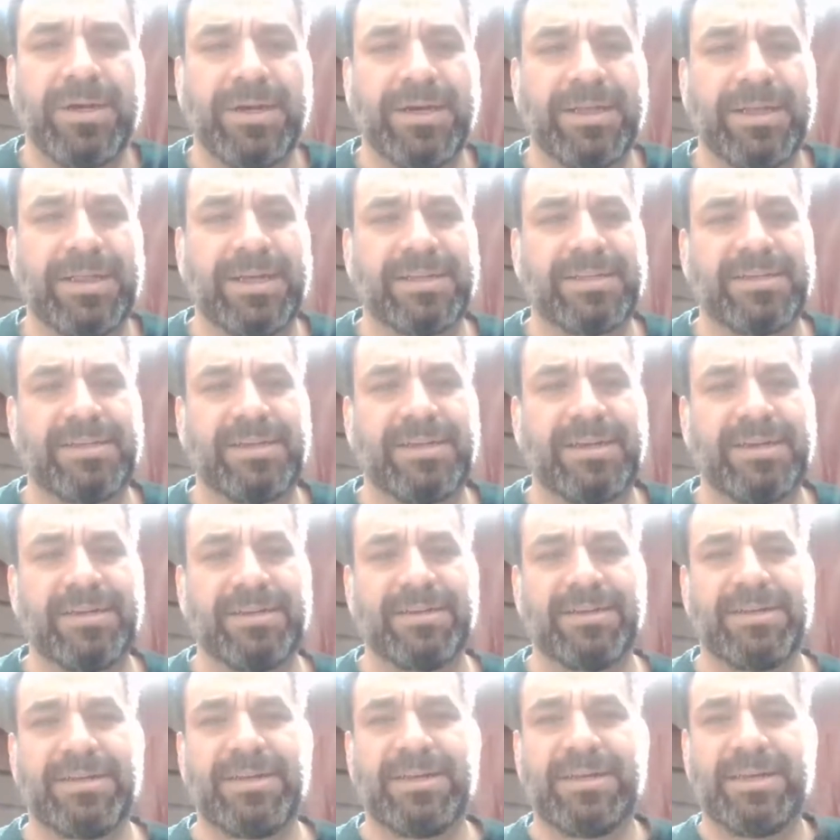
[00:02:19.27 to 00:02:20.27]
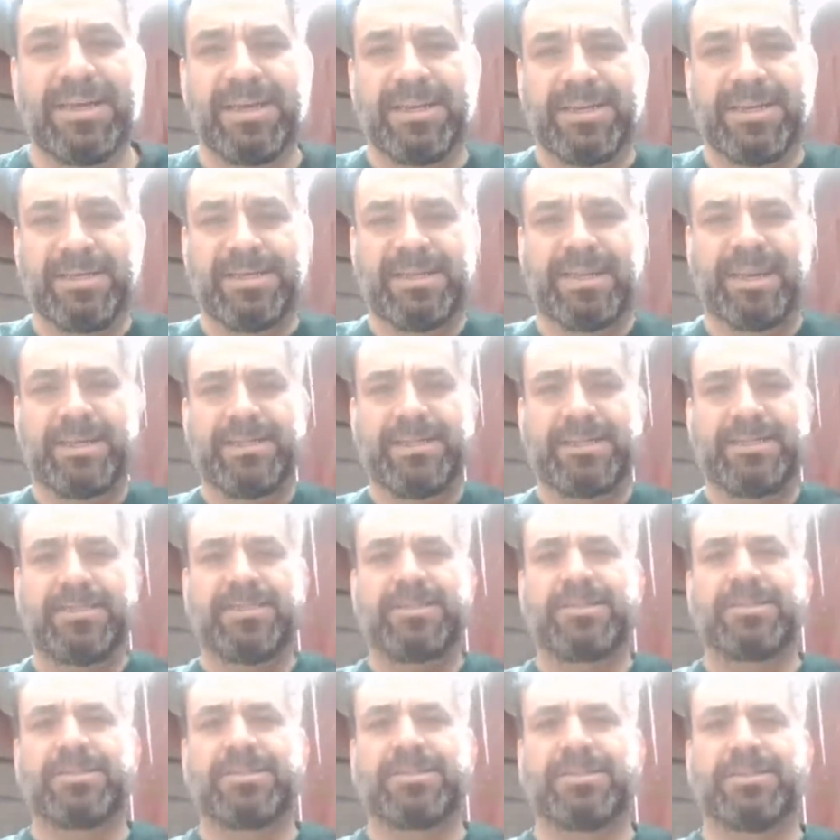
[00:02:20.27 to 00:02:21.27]
look at that sun get
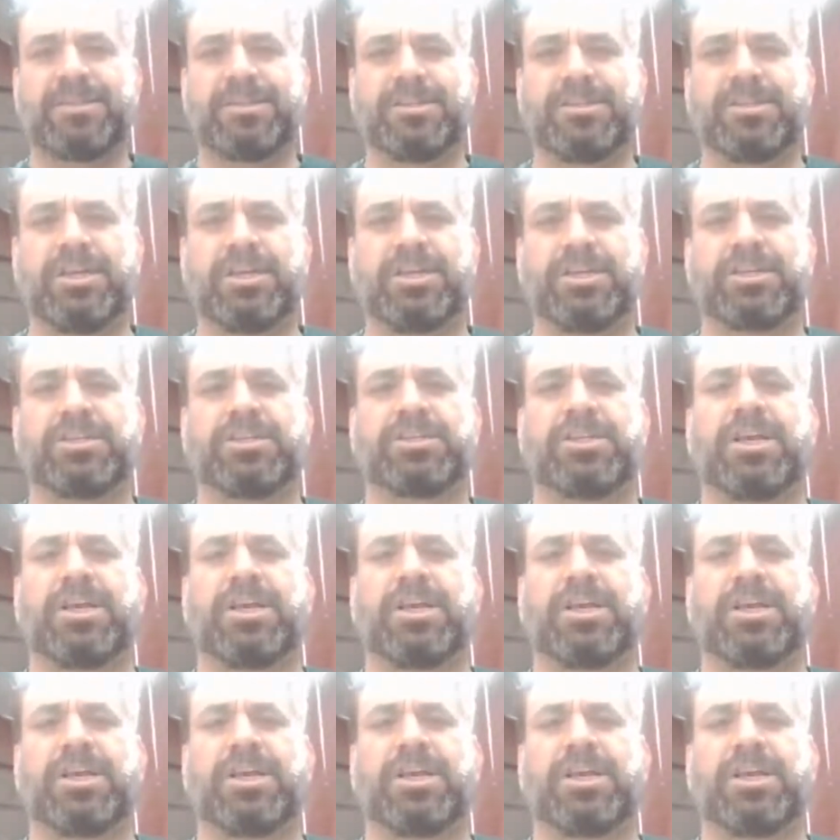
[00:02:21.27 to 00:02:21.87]
intense, an